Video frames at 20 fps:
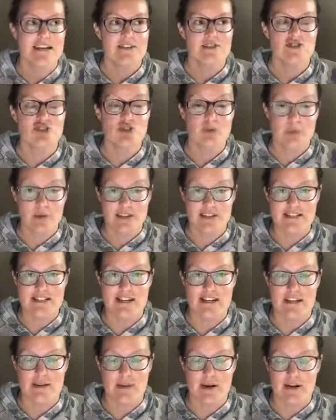Super
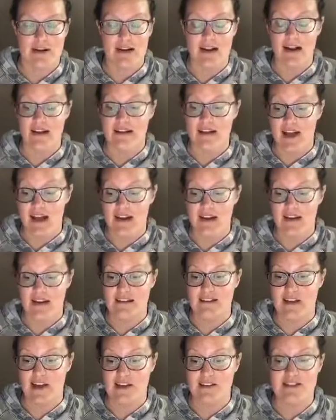excited about it. Again,
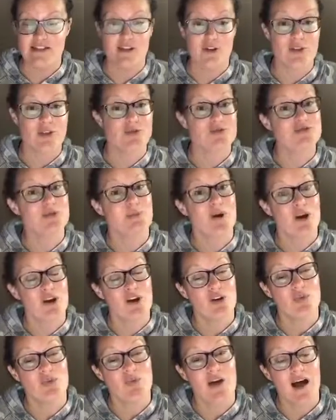it's on sale through
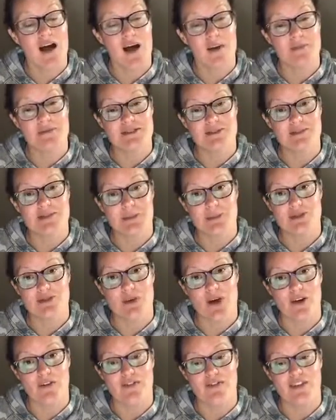tomorrow, September
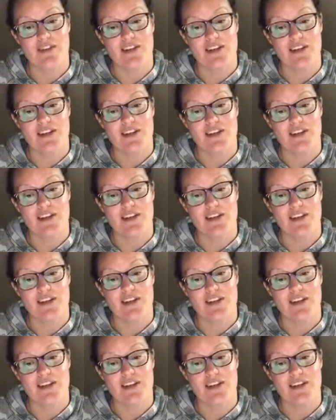12th.